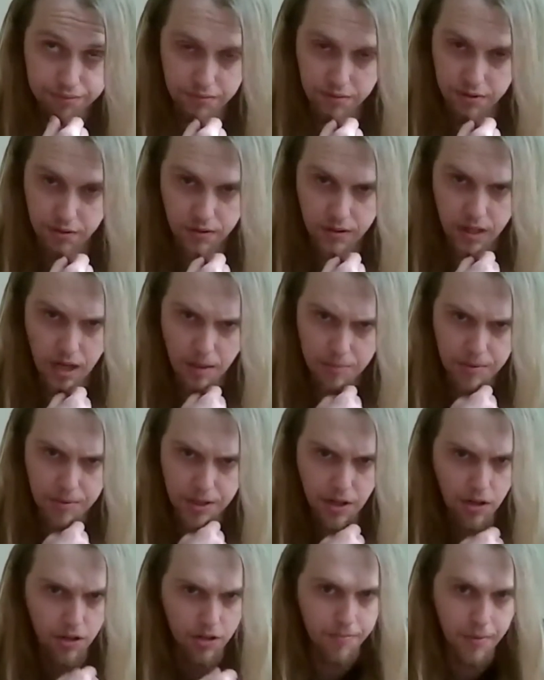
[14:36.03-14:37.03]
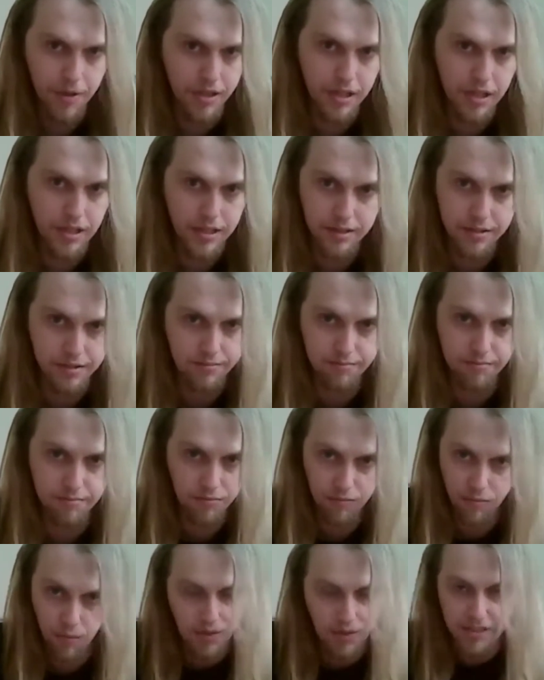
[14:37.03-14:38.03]
good couple of years, but he's
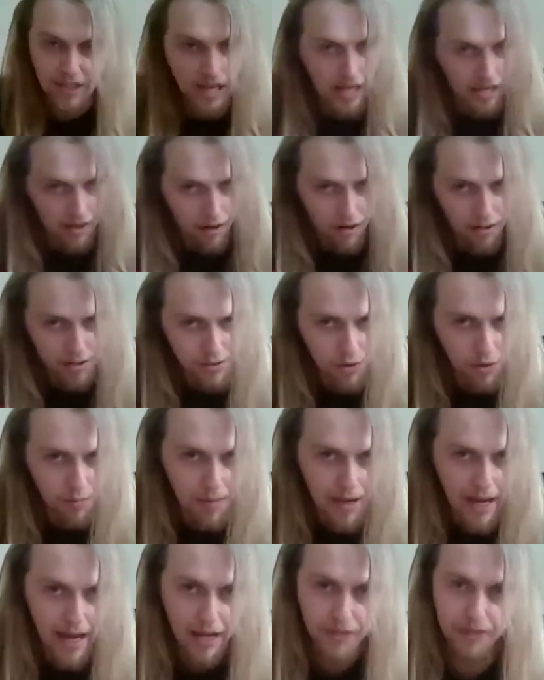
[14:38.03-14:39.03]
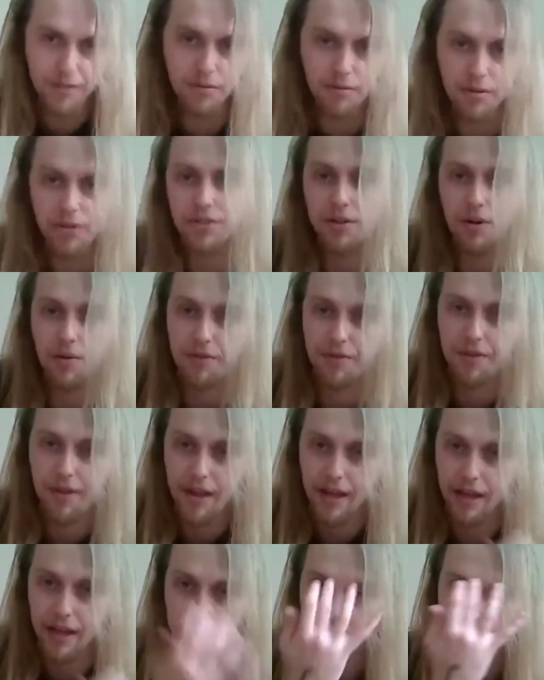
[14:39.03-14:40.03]
once again on his own path, doing his own
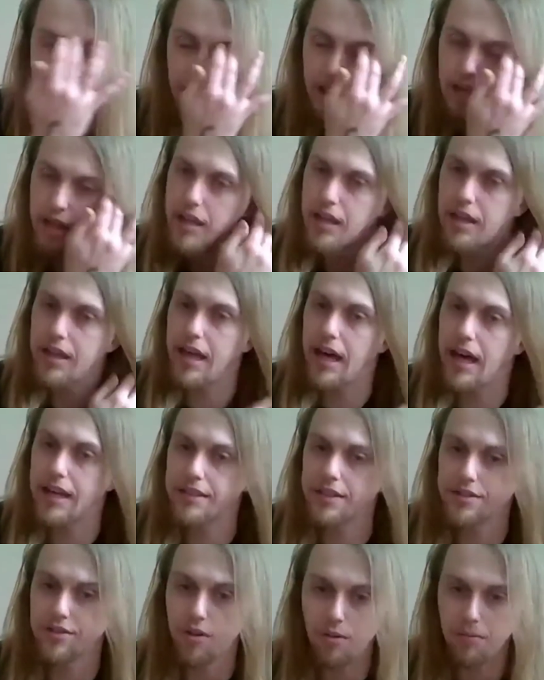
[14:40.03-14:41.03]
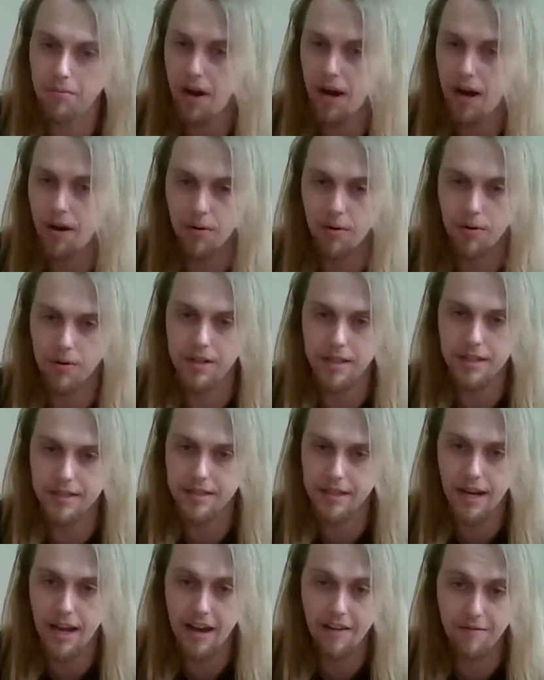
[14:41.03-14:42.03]
thing. He has his own priorities,
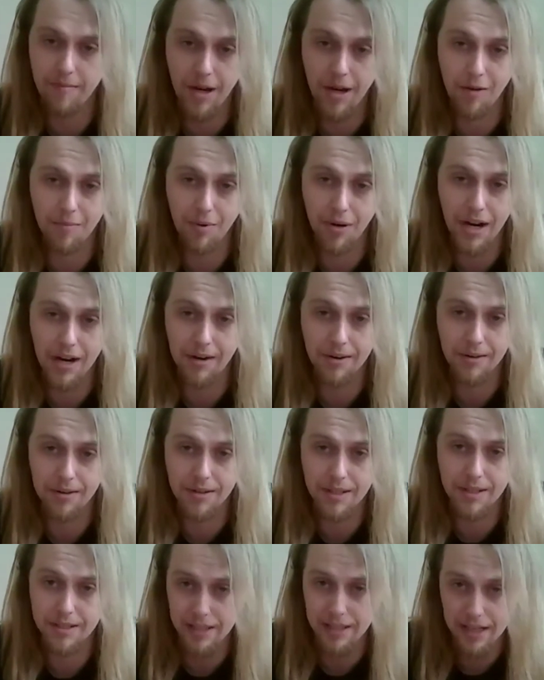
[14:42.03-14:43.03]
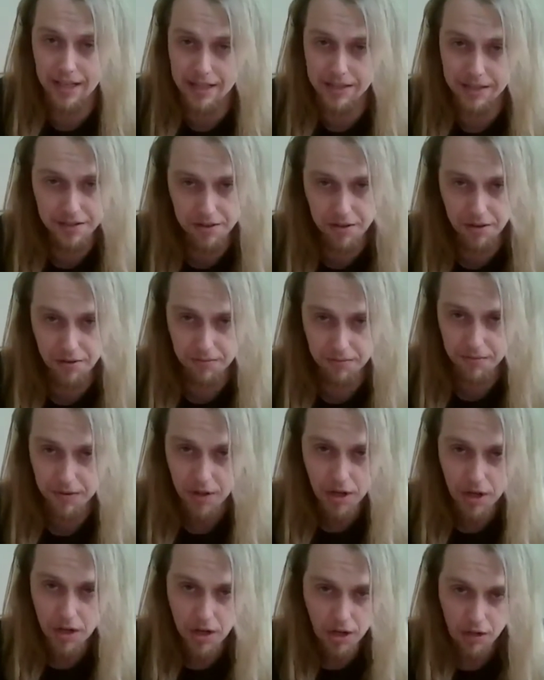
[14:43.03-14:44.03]
and I have my own priorities. He has his own
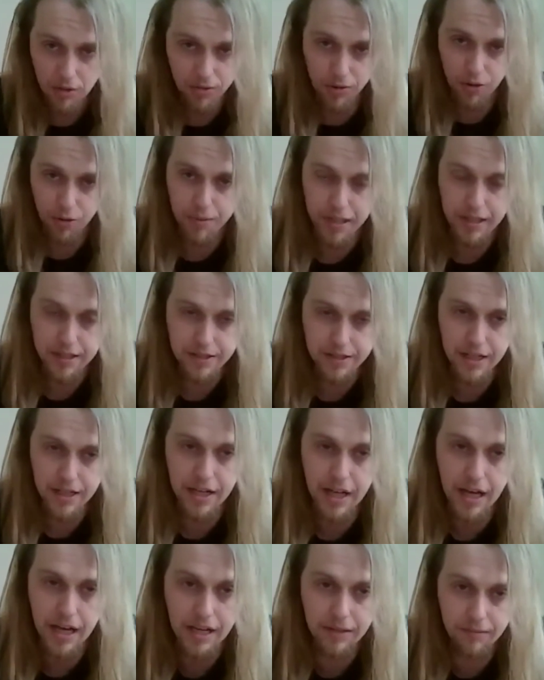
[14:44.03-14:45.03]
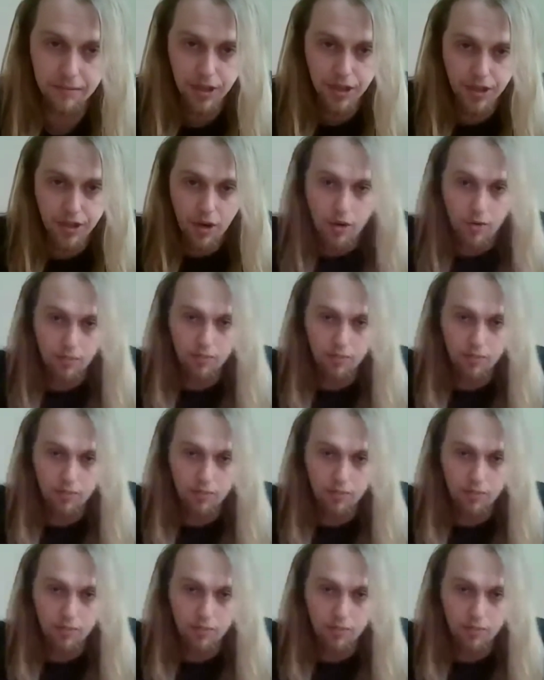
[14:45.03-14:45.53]
group he's in, and we don't